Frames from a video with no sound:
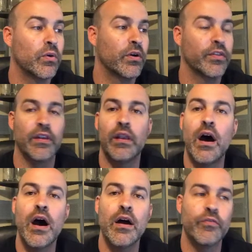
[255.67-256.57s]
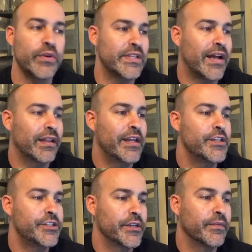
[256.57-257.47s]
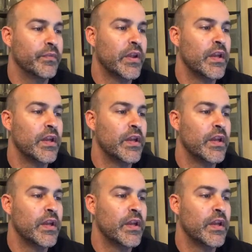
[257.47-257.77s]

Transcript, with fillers: or the law of retaliation,